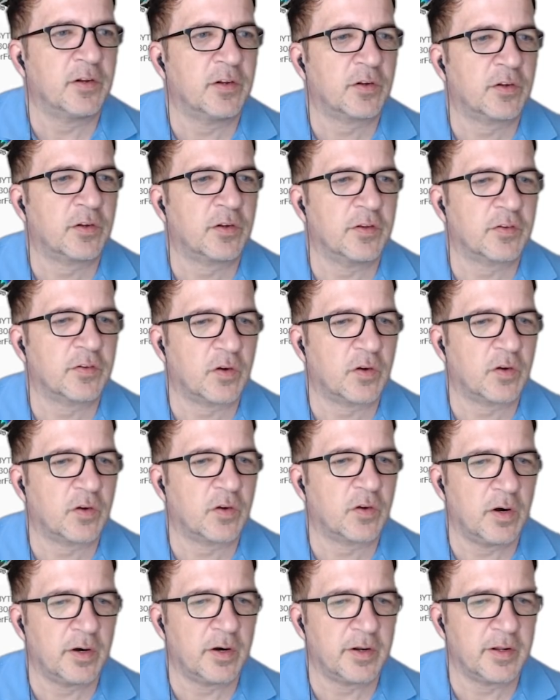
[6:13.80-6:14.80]
I look, this
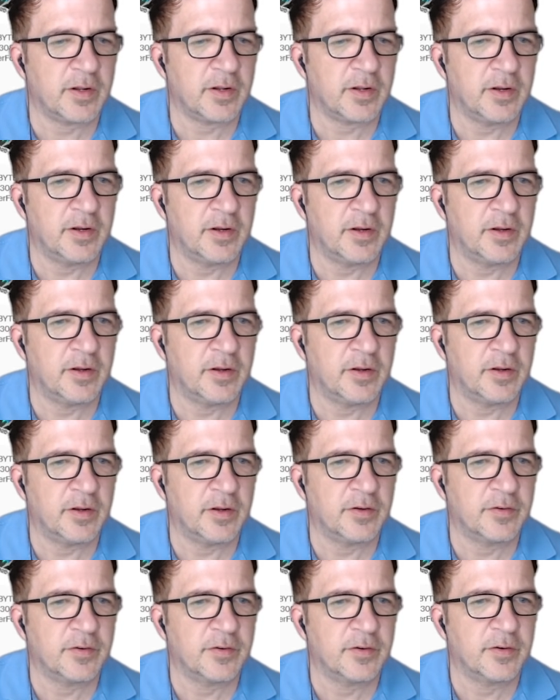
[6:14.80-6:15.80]
card
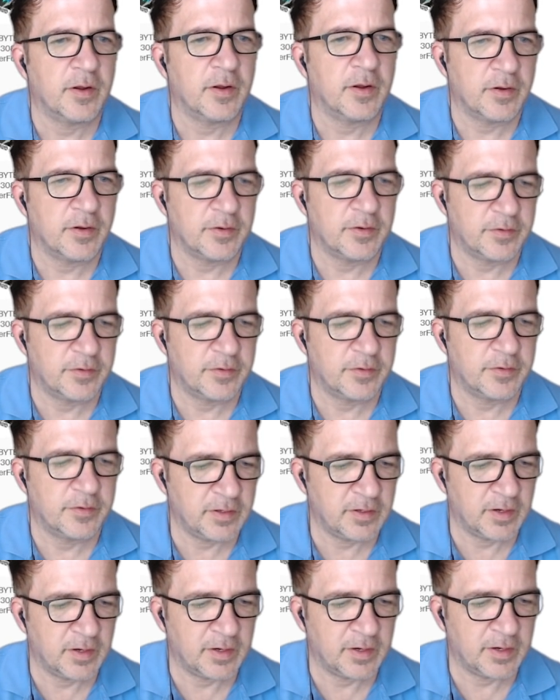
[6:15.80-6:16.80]
is
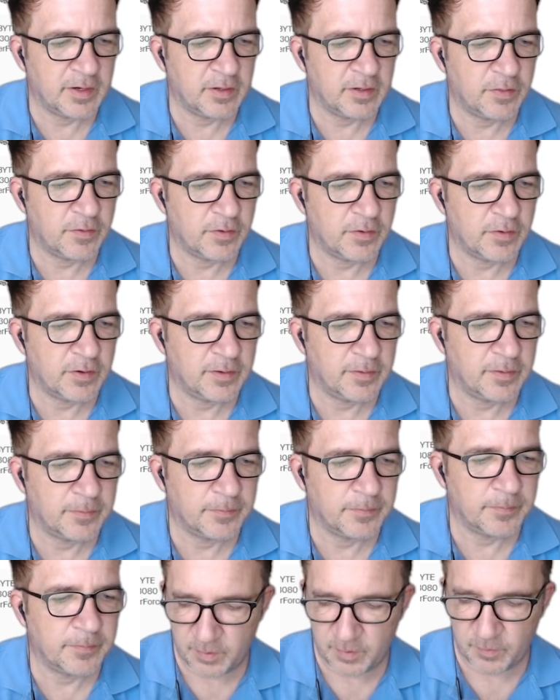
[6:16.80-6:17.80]
1693.
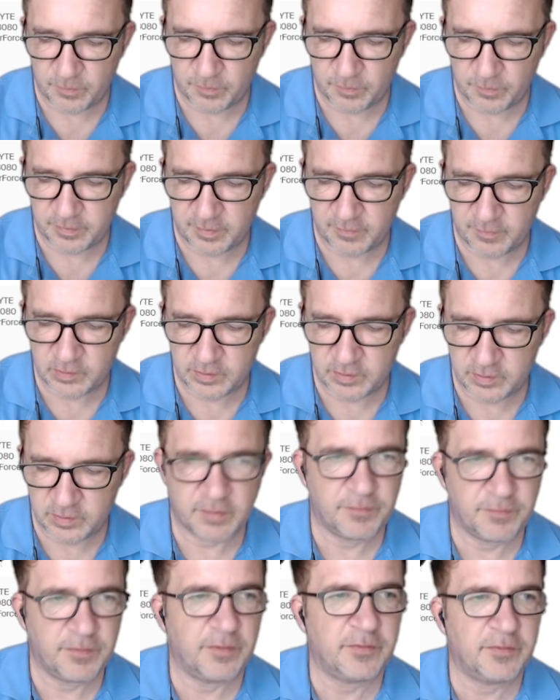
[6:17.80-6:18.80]

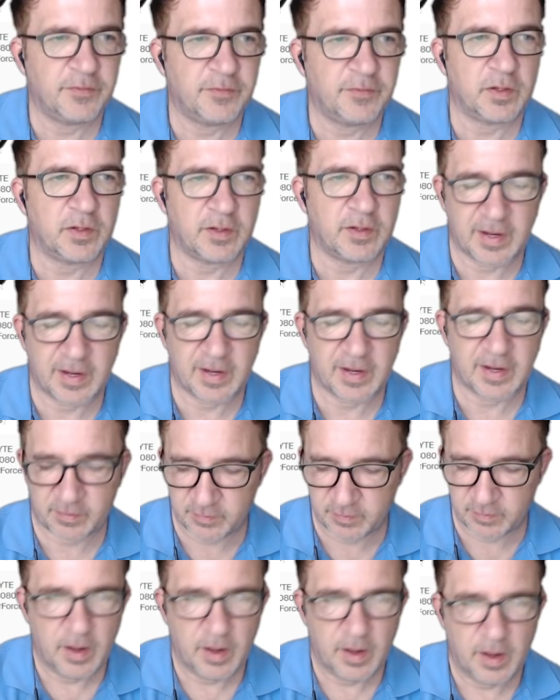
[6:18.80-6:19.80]
1750 with
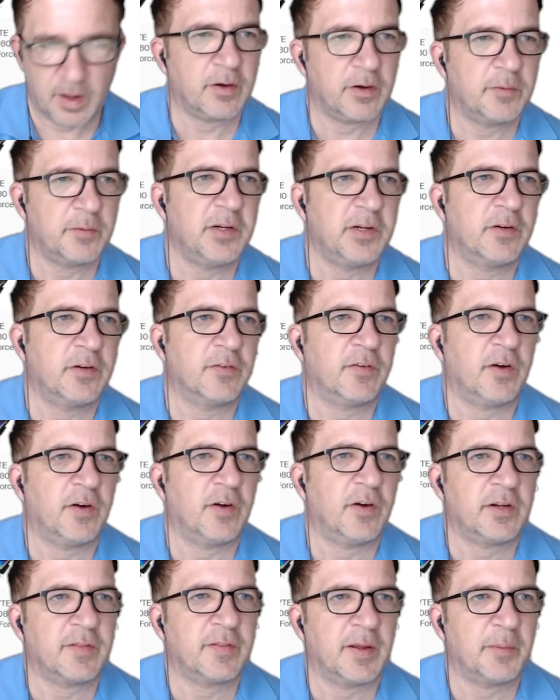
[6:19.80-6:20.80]
tax. And I'm going to be
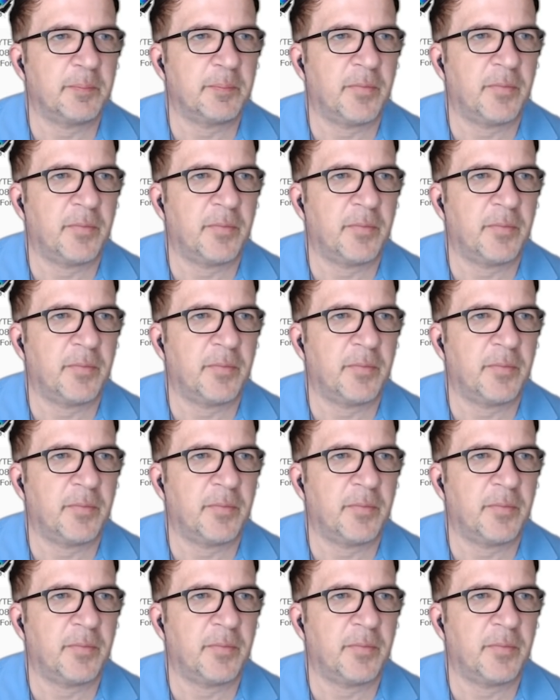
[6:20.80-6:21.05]
dividing that